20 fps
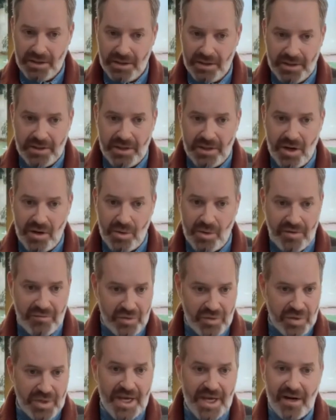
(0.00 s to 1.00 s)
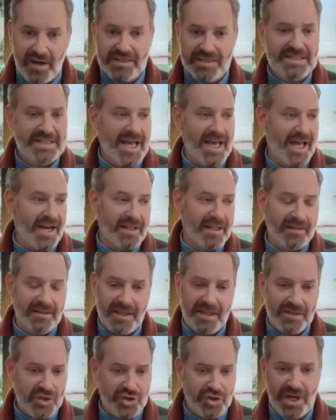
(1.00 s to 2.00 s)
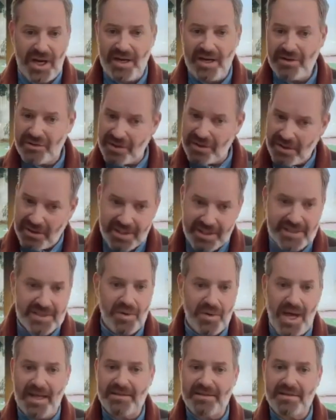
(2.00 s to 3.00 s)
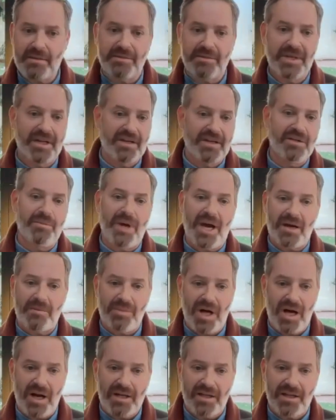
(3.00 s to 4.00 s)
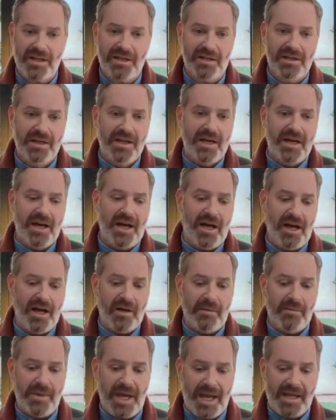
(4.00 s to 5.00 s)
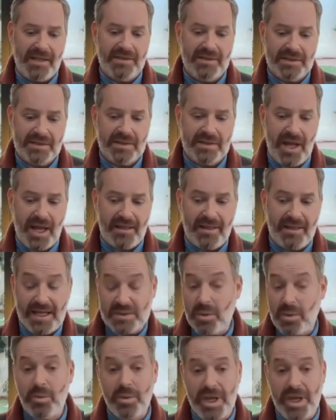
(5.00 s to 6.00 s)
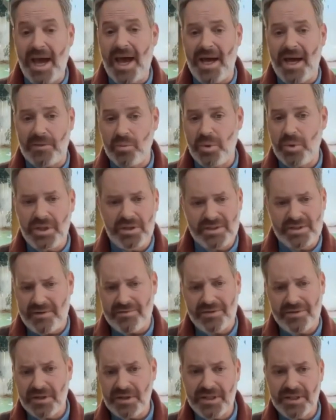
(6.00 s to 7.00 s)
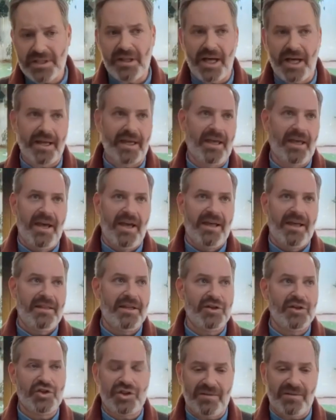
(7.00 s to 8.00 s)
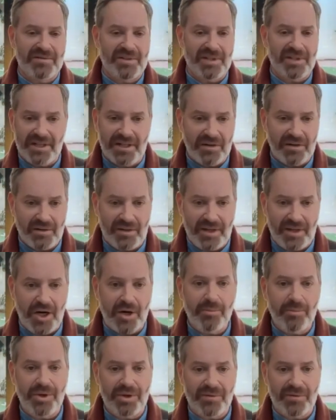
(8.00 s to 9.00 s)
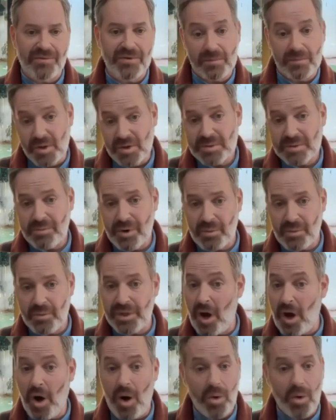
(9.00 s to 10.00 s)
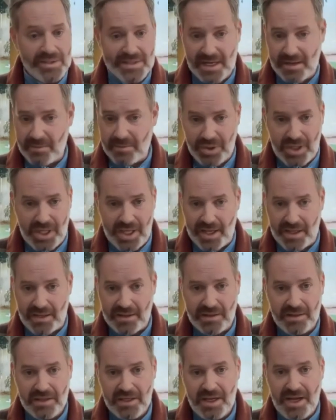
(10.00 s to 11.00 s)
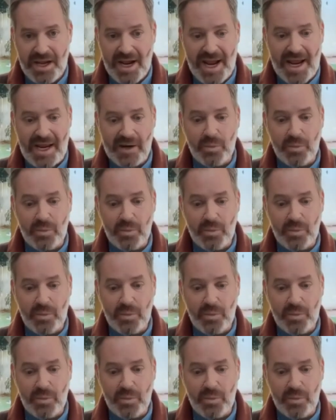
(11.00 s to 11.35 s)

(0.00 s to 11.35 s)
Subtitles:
you know, if you get on set and things change, then at least you had something in your back pocket. And that's what we had. We definitely, like, things shifted here and there, but for the most part, we always had a plan. And